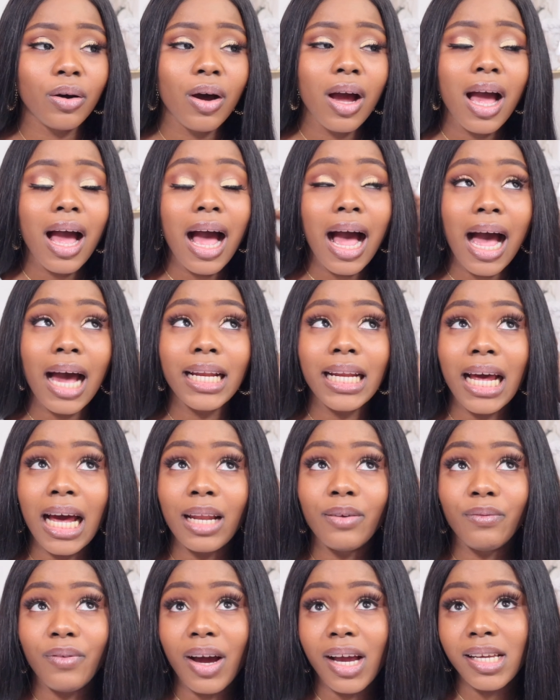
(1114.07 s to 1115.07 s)
I'd
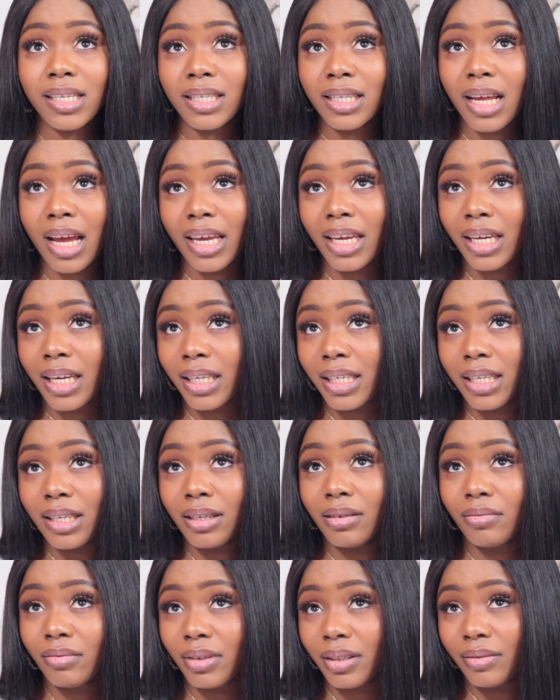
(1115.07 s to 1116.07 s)
advise that you can
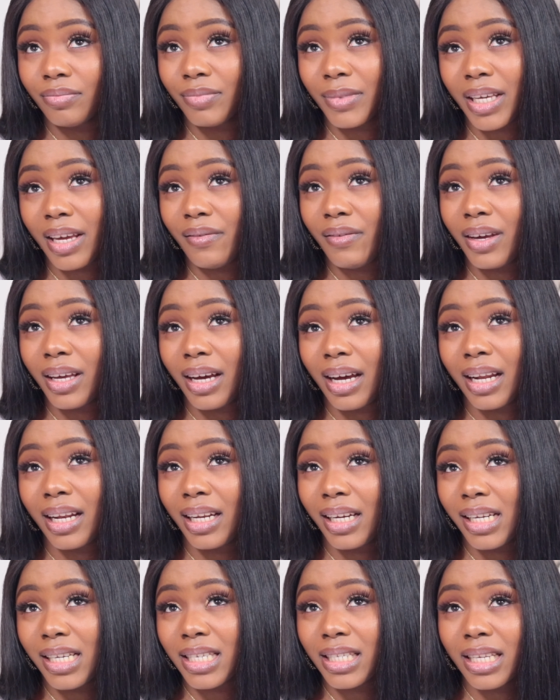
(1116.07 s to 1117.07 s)
give it at
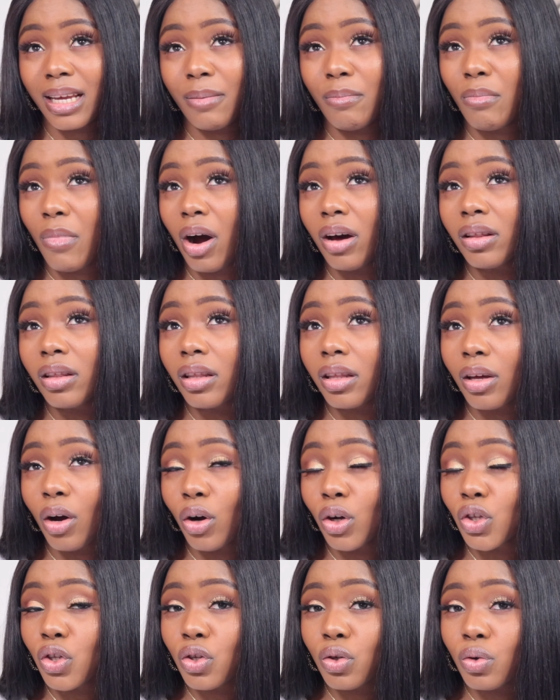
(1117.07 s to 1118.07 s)
least a month or
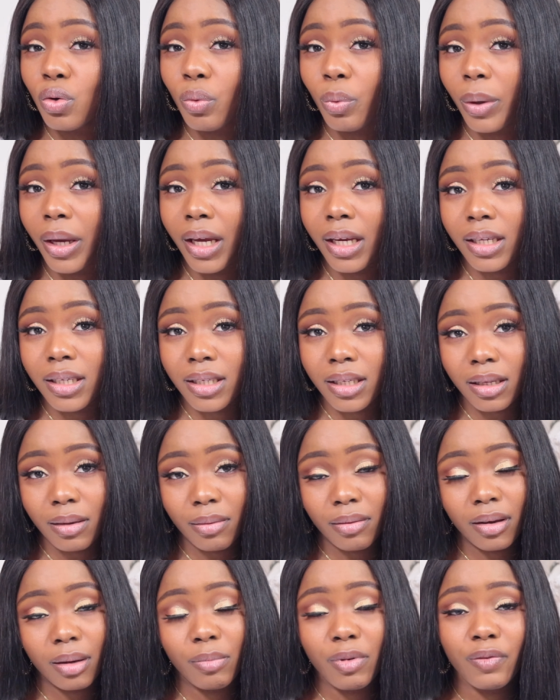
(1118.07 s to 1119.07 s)
2 weeks
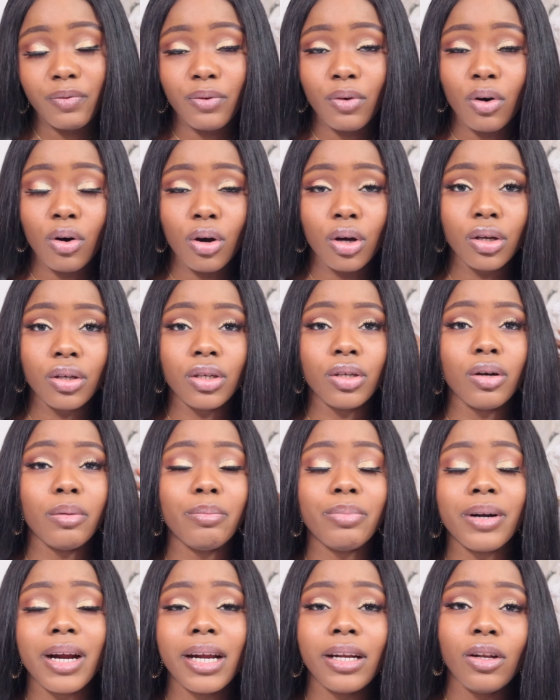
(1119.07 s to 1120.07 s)
before your
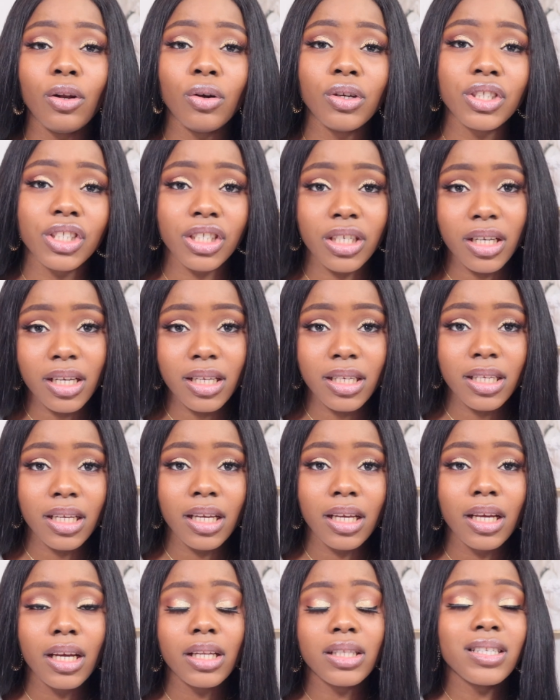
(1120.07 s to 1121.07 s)
brand launches
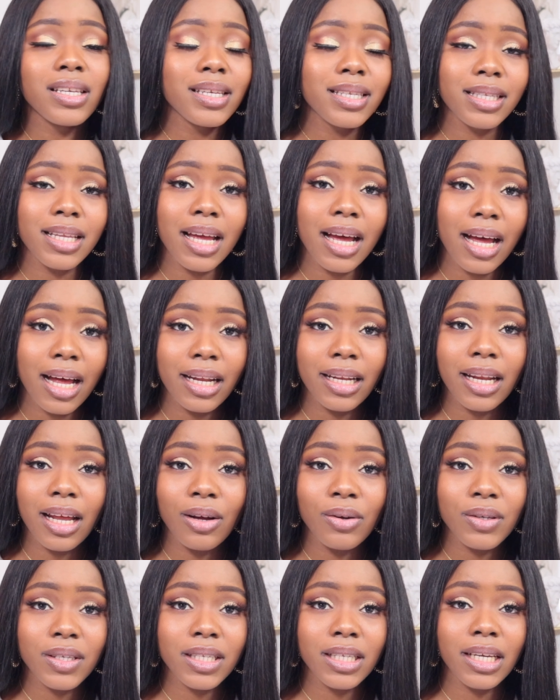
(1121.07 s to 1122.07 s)
to start
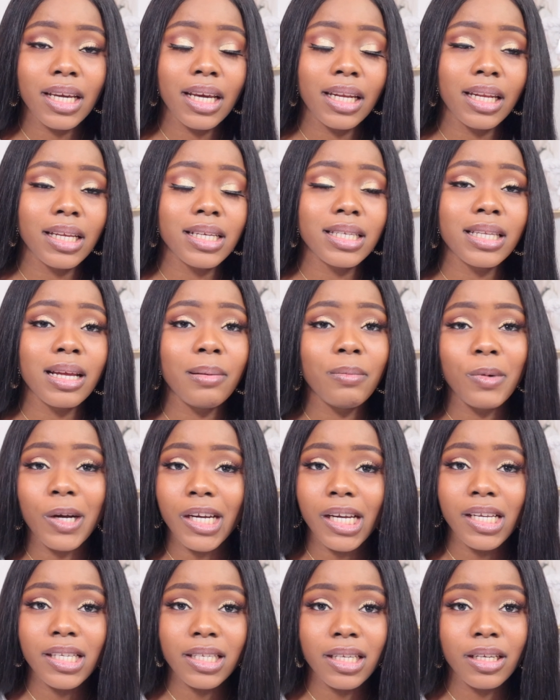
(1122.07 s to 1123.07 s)
announcing and start
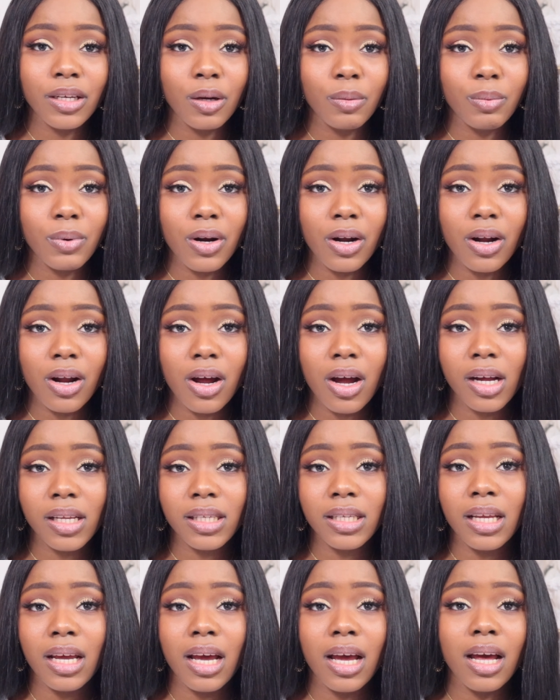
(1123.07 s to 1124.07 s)
marketing your products
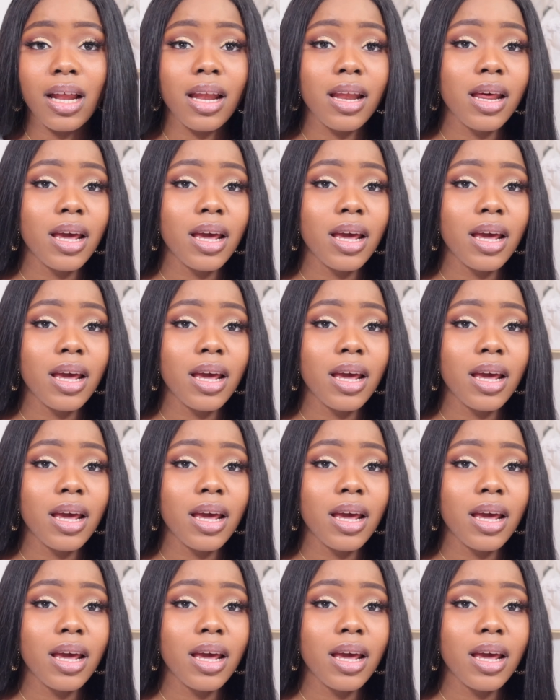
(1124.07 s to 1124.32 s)
and